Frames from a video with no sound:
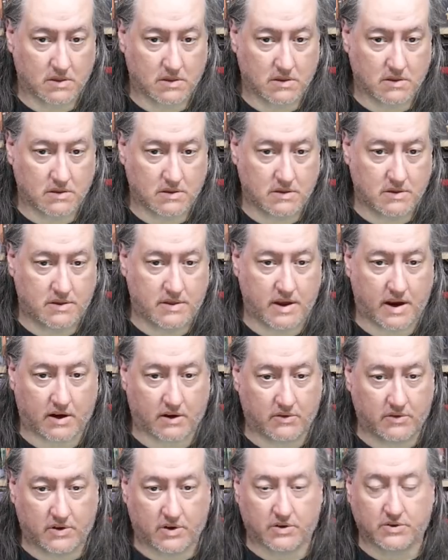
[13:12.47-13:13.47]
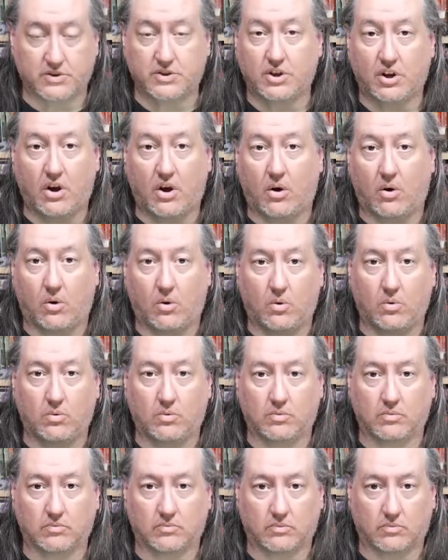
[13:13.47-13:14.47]
There's no
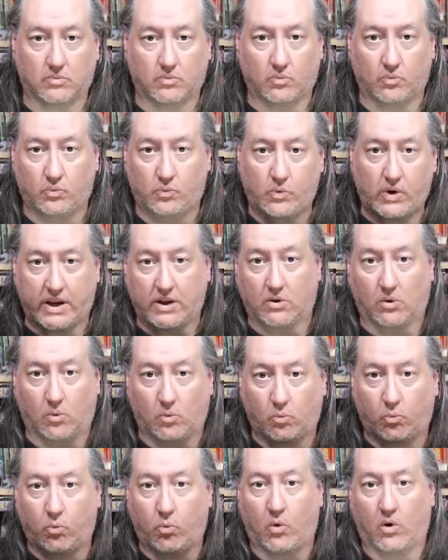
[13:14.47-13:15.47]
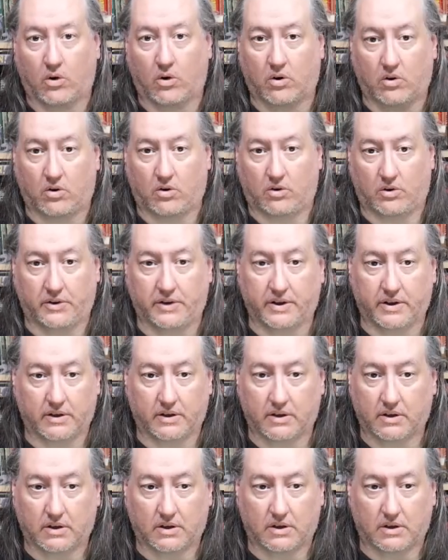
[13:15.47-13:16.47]
real world
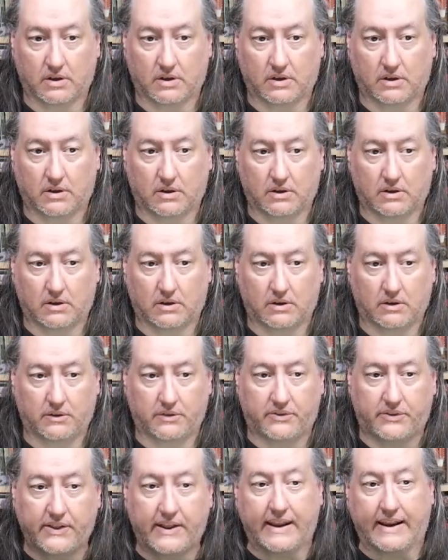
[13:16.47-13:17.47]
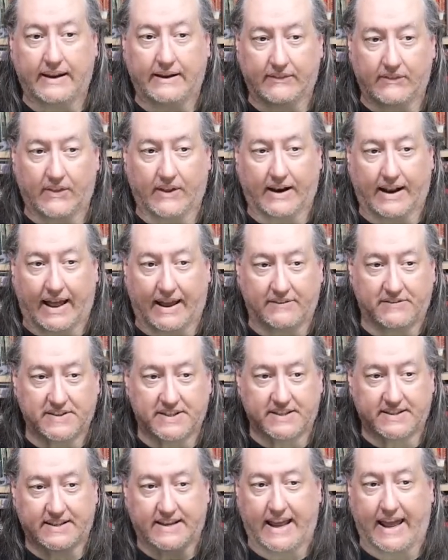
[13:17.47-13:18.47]
thing that I've
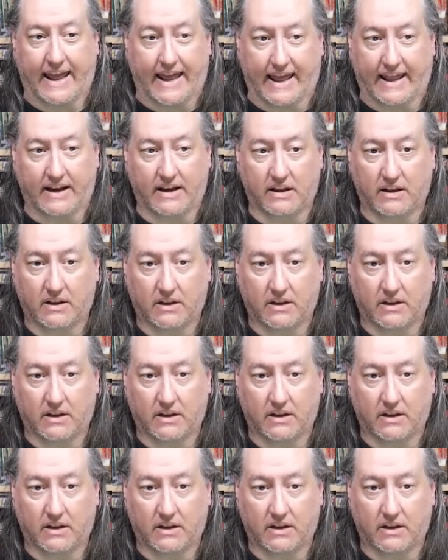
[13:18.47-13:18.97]
said